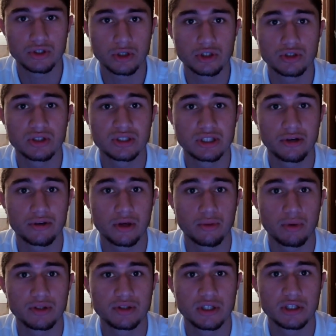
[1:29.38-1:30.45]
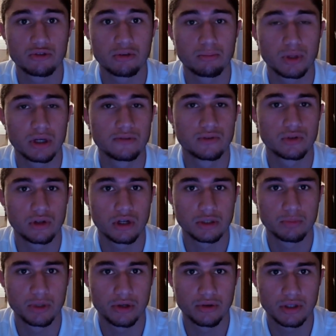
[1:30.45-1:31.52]
surgeon is staring at red tissue and blood for
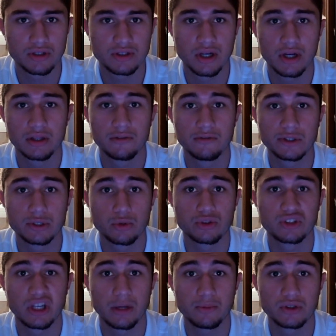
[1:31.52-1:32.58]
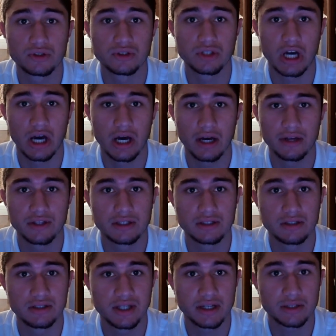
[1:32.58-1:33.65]
long periods, the visual receptors in the eye that
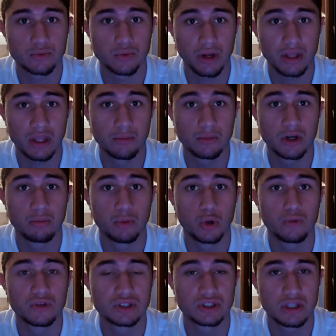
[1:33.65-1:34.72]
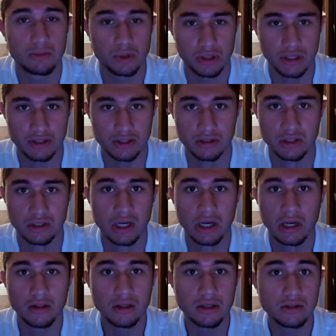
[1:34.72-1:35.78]
detect red can become overstimulated,
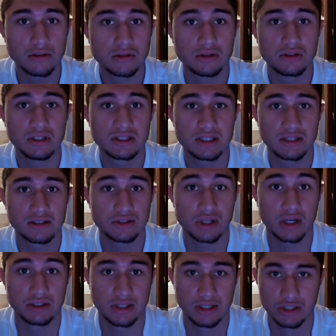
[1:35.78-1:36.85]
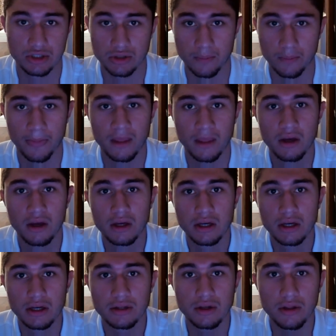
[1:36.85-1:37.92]
leading to desensitization.
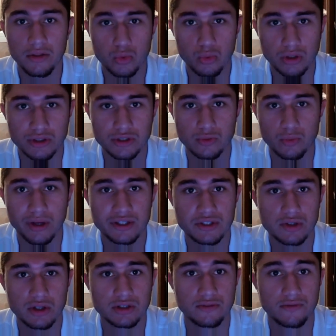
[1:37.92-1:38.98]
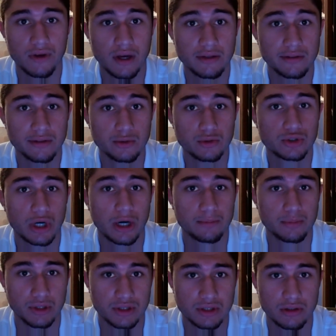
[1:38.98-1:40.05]
In other words, red starts to fade and lose
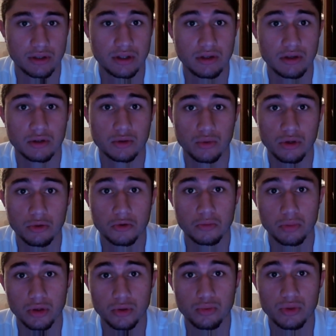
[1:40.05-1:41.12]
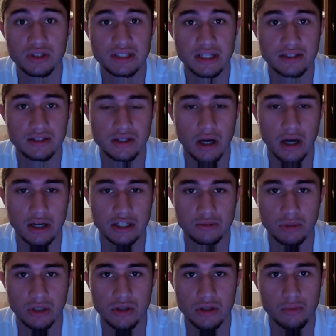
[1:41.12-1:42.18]
sharpness. Looking at green or blue resets the eyes,
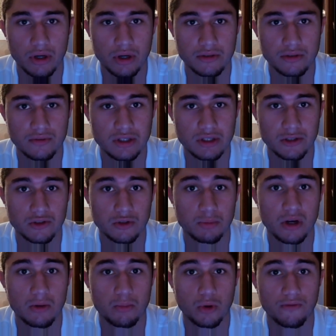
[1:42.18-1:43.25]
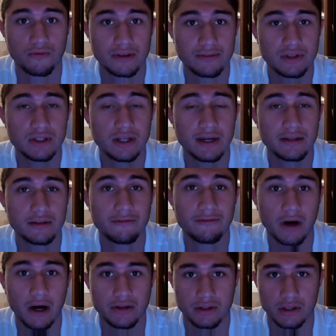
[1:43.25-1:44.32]
making the red of tissues appear more vivid and
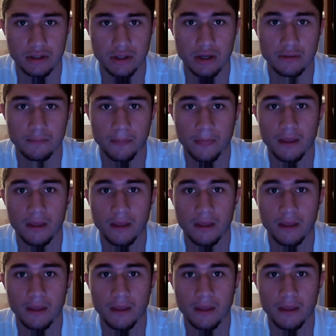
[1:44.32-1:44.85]
defined again.